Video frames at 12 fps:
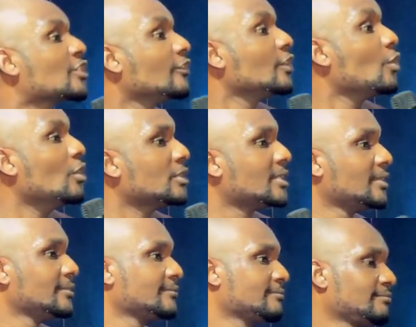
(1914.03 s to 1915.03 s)
parts of the world.
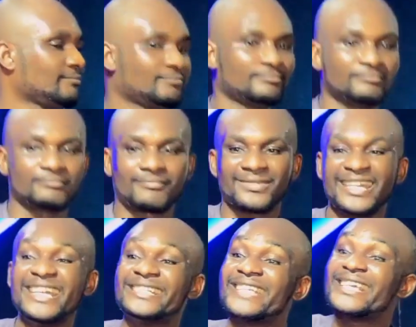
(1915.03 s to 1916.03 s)

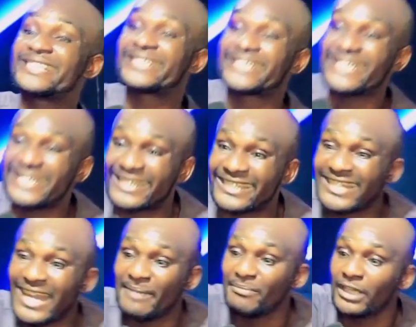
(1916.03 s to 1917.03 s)
It's a
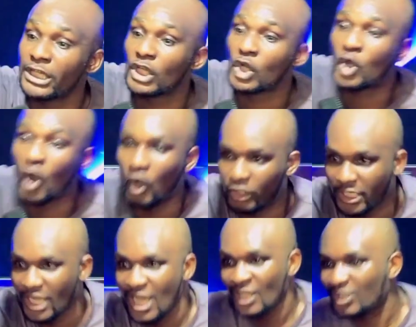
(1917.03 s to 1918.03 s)
system in
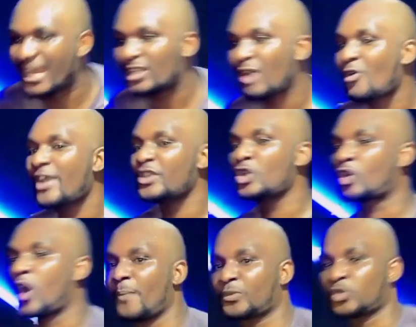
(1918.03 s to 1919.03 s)
God. So that's why when you
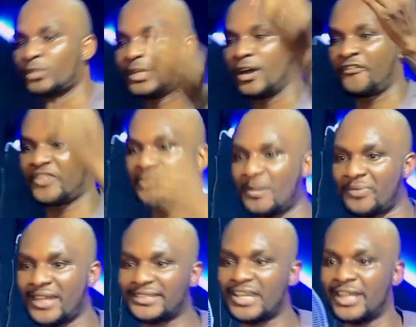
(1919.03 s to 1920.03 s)
come to the office,
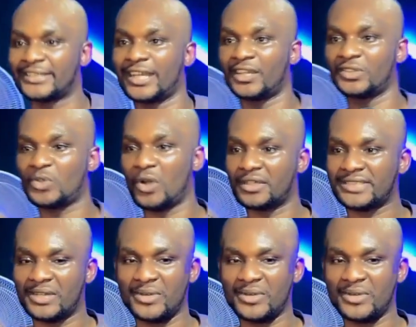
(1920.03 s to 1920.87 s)
sometimes you are talking to us